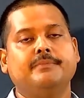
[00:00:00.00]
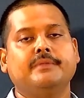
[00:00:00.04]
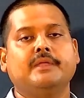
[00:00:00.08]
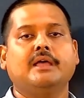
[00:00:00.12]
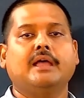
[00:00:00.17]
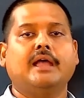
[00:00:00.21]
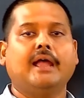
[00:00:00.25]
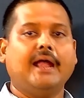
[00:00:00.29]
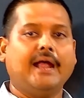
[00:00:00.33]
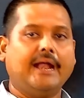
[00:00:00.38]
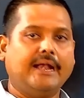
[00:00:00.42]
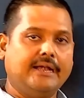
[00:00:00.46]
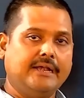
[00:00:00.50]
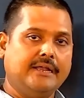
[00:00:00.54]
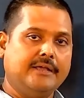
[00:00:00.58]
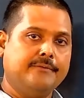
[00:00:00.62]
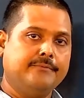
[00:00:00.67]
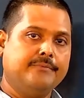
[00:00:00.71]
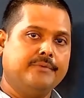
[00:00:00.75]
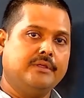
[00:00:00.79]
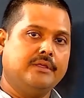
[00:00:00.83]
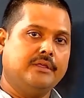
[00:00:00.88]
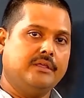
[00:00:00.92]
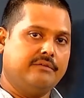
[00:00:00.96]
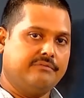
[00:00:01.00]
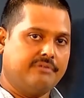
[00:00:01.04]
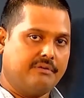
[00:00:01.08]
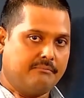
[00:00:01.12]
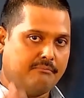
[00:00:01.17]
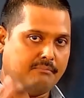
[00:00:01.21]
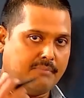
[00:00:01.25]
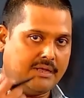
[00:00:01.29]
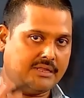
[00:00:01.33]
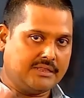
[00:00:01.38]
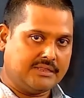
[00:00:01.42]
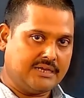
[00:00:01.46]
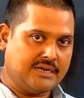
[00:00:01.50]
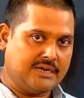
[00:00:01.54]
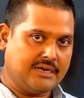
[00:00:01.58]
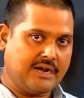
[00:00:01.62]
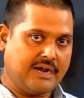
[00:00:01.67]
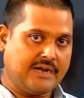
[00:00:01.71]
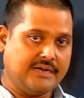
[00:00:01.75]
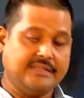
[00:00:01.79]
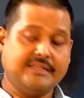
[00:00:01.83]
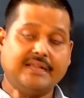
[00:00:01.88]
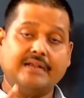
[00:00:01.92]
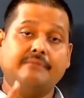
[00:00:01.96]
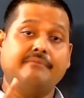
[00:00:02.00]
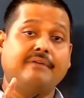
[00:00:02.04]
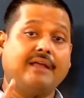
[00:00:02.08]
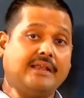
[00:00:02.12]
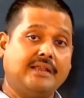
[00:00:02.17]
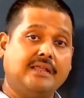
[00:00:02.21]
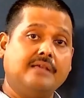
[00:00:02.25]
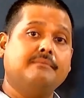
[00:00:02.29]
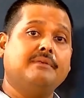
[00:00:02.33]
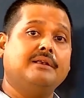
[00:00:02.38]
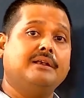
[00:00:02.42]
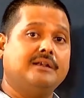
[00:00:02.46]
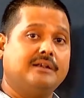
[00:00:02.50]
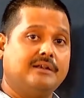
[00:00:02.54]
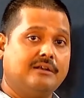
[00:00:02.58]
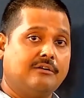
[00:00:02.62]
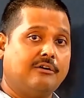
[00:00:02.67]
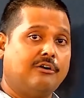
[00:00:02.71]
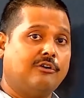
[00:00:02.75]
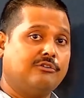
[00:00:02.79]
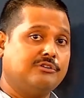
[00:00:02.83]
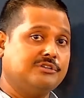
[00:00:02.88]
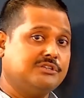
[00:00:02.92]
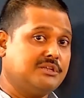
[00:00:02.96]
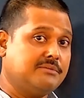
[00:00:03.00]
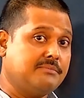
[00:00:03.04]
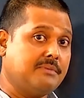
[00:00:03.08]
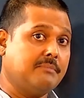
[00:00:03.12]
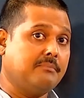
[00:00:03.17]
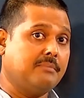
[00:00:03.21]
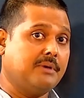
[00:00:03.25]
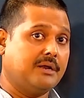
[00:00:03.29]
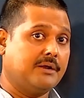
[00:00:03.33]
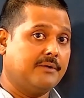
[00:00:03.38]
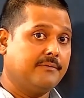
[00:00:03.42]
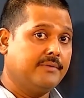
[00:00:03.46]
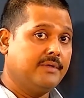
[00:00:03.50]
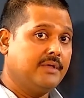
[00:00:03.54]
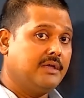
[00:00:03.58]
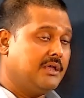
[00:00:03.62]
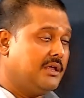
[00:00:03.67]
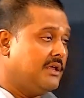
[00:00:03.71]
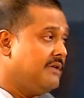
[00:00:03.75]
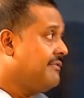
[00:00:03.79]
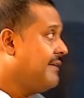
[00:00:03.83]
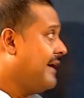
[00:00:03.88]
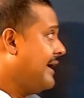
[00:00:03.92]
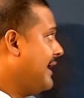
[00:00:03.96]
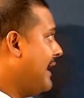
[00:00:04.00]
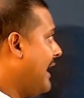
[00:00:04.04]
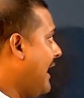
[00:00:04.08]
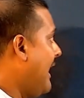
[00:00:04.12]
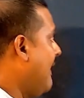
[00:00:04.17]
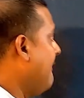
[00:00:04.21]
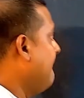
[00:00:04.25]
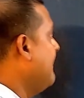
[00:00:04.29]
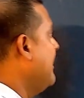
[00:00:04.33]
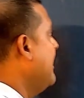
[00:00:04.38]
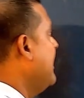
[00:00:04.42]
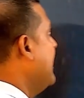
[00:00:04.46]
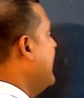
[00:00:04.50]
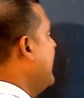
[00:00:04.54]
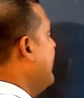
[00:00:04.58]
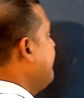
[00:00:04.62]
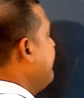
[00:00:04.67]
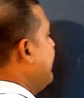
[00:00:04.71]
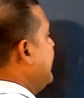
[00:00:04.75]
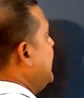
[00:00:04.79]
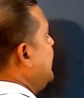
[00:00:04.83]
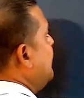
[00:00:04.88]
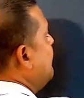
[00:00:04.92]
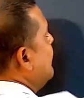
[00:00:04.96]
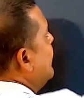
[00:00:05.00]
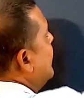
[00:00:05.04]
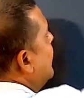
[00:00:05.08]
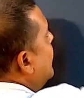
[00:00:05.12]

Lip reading: and if a method, and that variable, always remember, if I have a particular